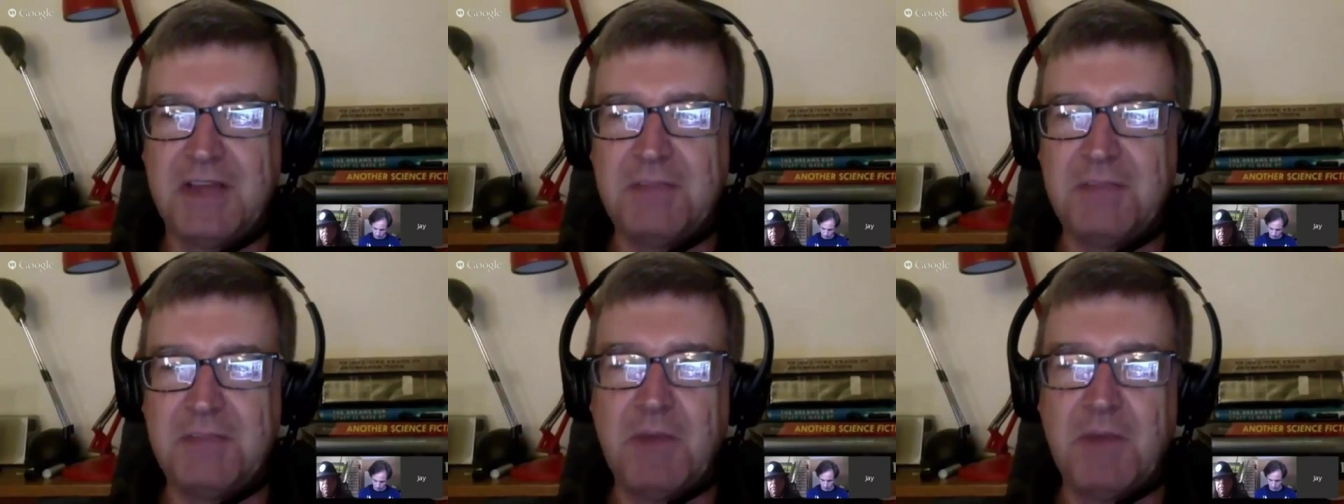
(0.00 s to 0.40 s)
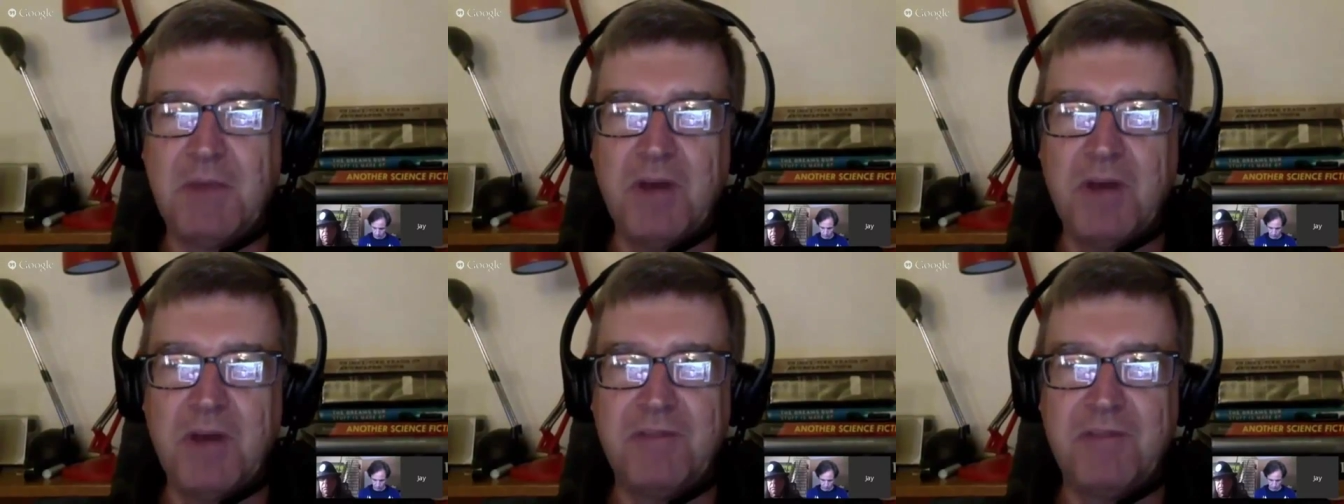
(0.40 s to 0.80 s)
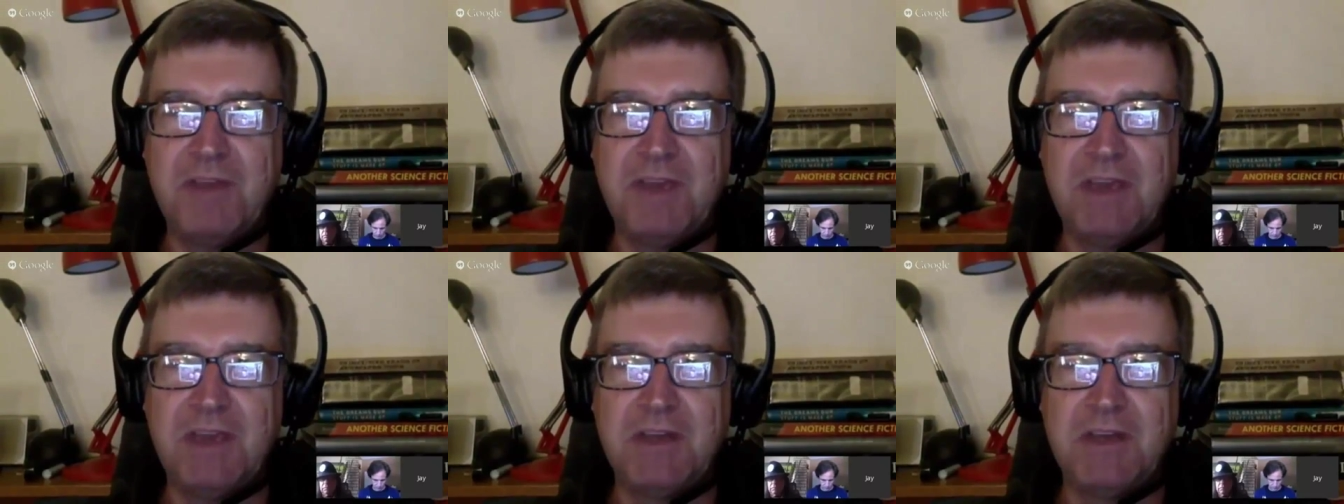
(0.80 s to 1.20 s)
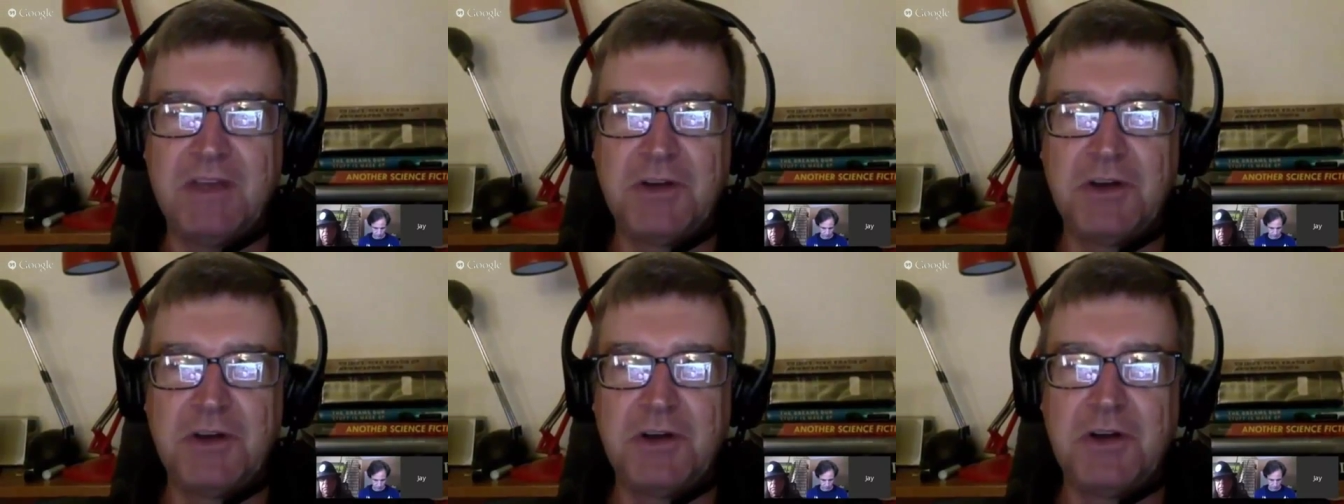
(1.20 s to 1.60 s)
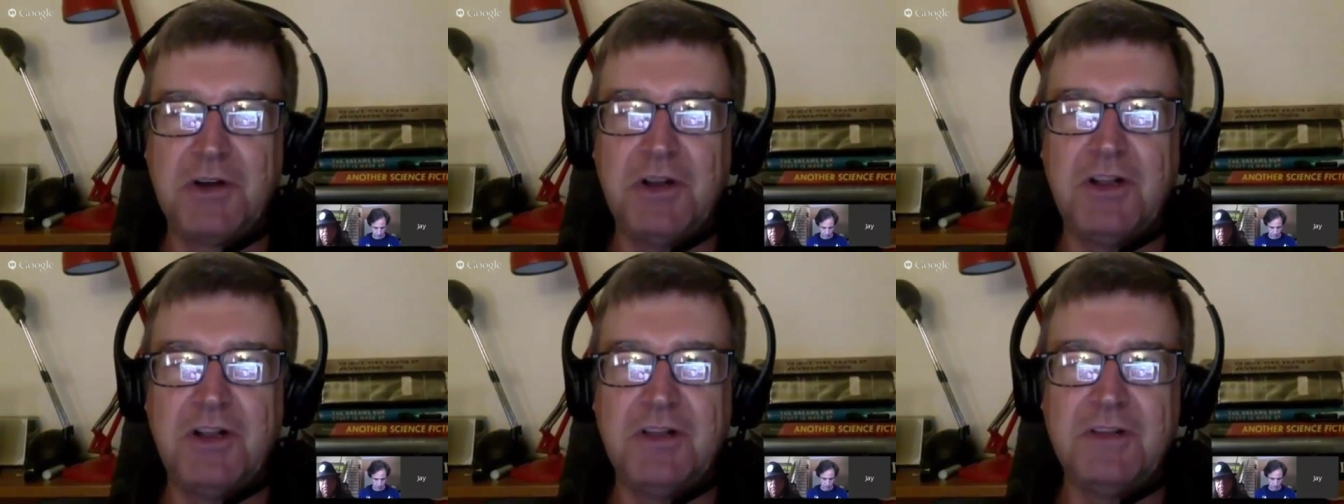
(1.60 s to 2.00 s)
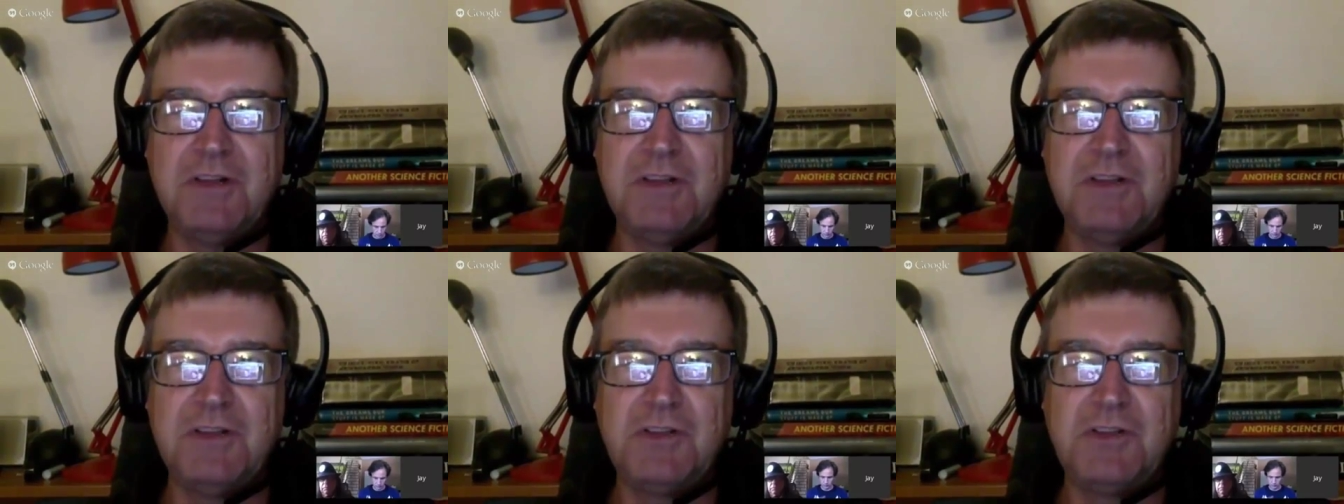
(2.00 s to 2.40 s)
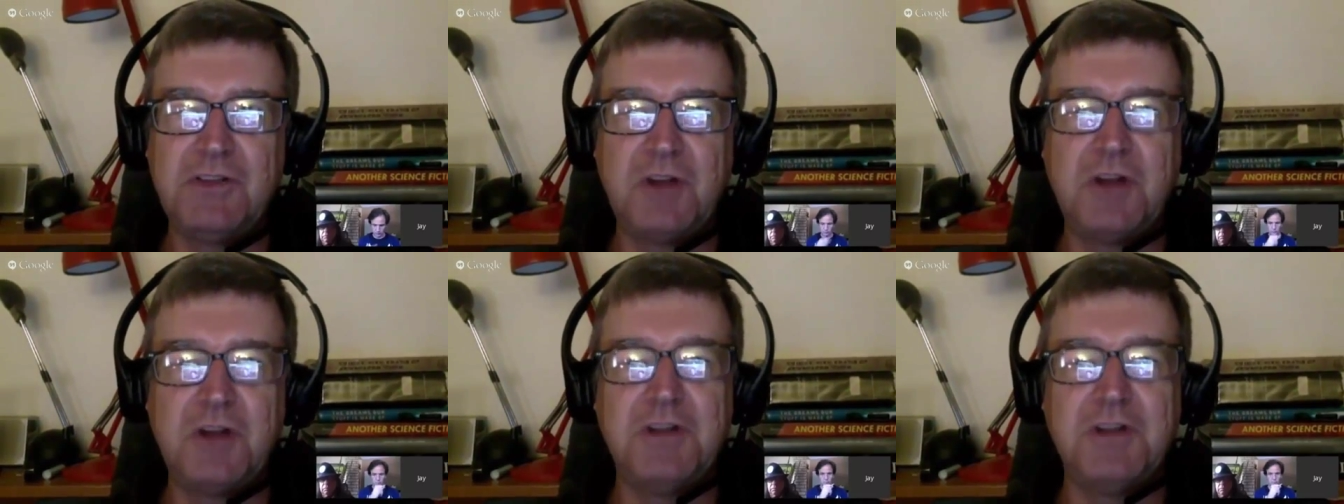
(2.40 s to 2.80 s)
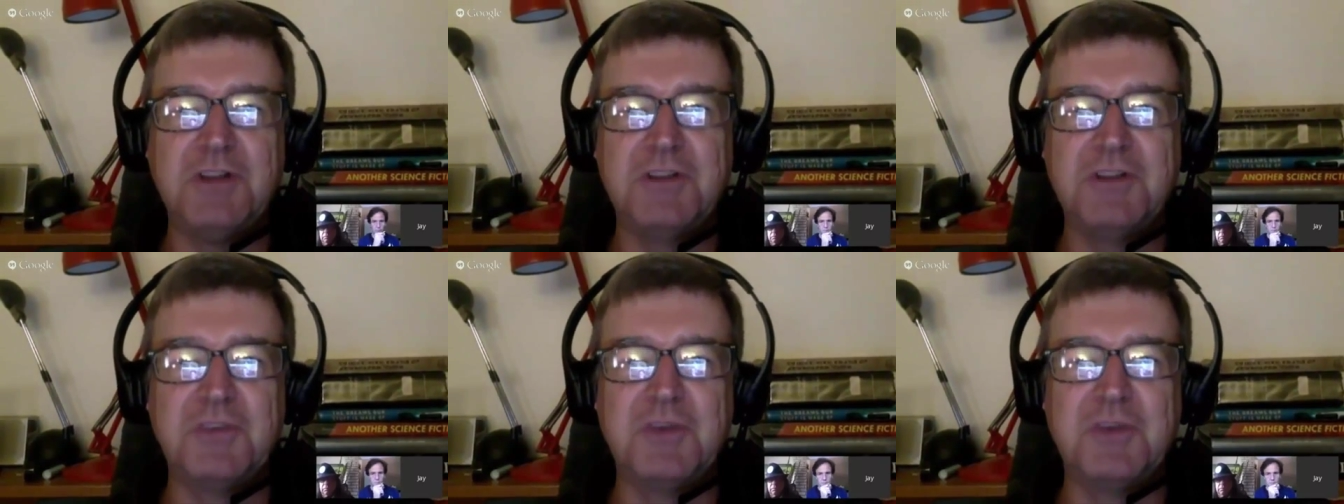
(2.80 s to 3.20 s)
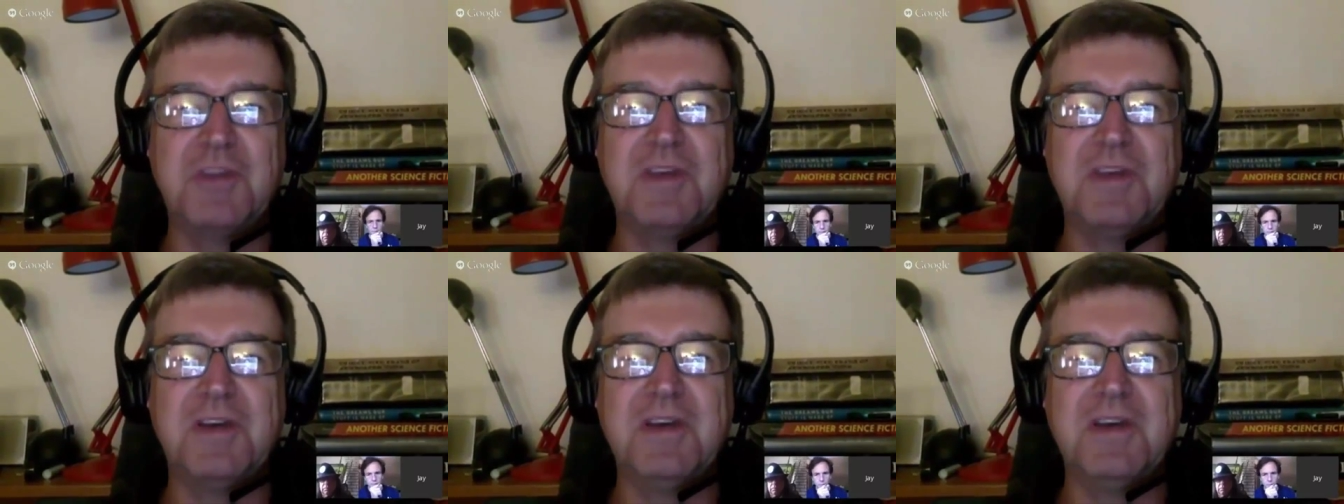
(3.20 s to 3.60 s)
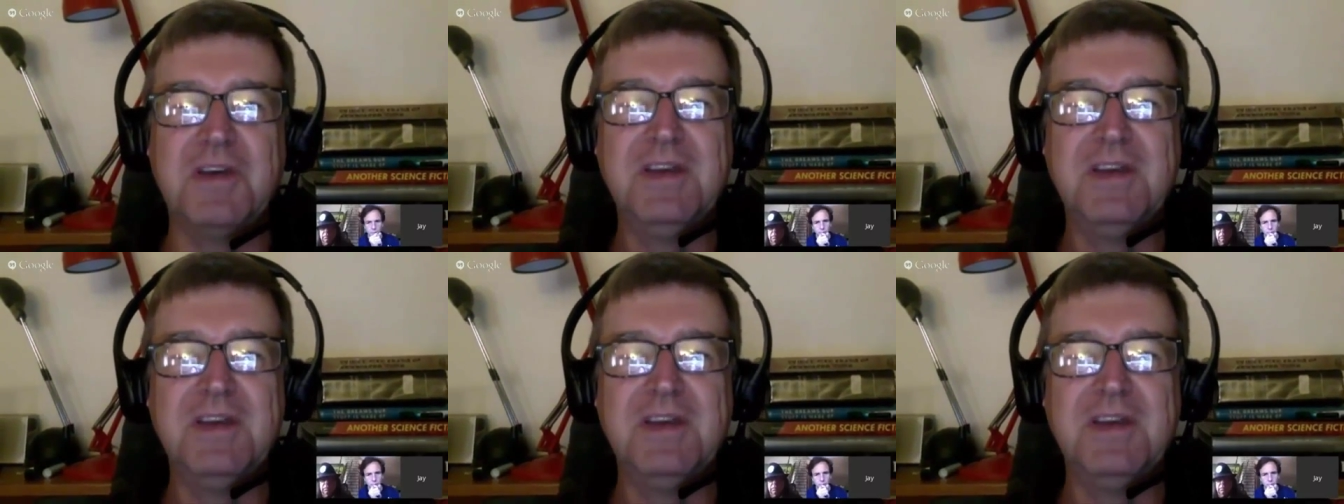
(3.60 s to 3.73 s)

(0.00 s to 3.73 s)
been one of the eternal struggles, one of the